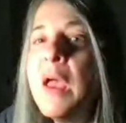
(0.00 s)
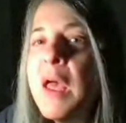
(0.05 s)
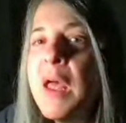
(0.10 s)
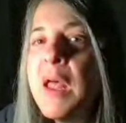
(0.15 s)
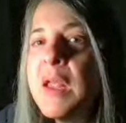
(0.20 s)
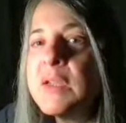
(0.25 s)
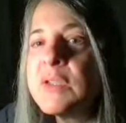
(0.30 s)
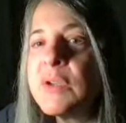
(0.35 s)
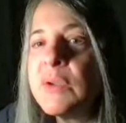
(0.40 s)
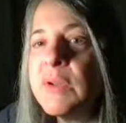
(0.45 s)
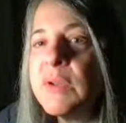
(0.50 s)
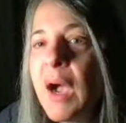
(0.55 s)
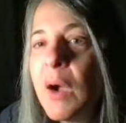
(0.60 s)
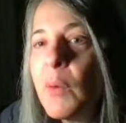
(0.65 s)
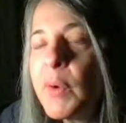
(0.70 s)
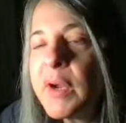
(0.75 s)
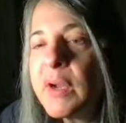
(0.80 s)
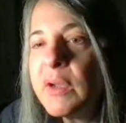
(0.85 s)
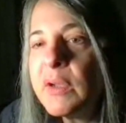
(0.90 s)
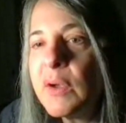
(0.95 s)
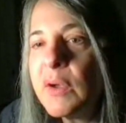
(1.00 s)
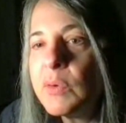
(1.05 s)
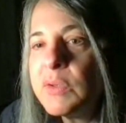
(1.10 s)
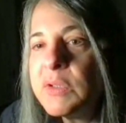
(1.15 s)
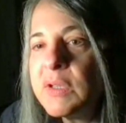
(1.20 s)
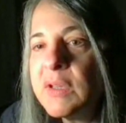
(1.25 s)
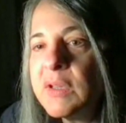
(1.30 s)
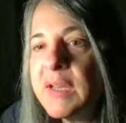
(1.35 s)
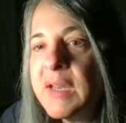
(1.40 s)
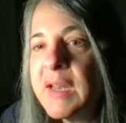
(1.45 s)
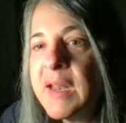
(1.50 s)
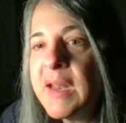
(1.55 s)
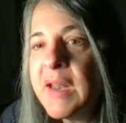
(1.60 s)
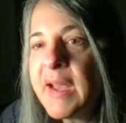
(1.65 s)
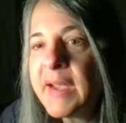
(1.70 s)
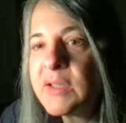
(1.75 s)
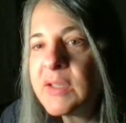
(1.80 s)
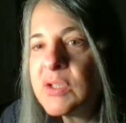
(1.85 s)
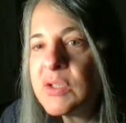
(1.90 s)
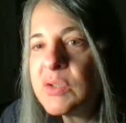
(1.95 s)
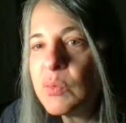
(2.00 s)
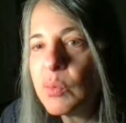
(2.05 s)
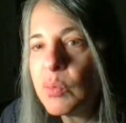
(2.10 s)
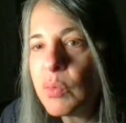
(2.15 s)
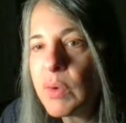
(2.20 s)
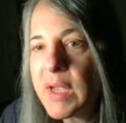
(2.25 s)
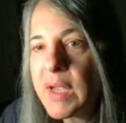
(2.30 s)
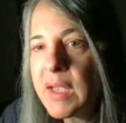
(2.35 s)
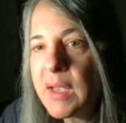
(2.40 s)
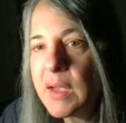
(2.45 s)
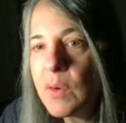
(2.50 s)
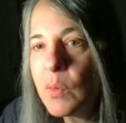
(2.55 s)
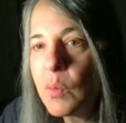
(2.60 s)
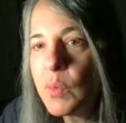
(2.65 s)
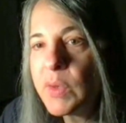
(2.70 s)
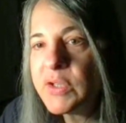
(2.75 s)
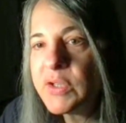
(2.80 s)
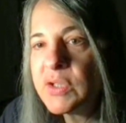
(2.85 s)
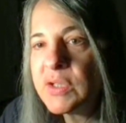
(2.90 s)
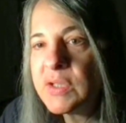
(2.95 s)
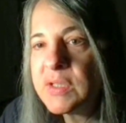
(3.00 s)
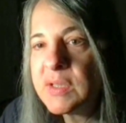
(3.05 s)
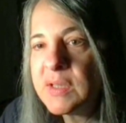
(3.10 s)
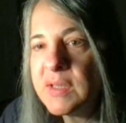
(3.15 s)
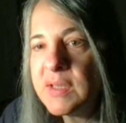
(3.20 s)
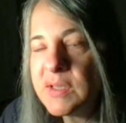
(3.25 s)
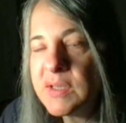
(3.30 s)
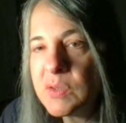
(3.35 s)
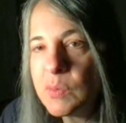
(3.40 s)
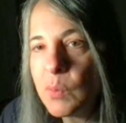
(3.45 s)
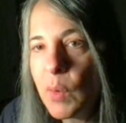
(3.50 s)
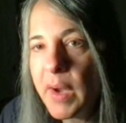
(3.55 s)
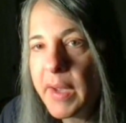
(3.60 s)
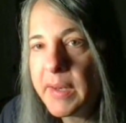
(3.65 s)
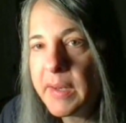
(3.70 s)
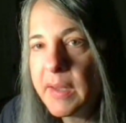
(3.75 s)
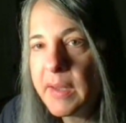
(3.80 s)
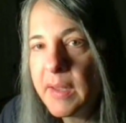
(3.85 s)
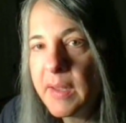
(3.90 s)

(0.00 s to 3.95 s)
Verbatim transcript: So now we're going to go to the next ring, which is this one,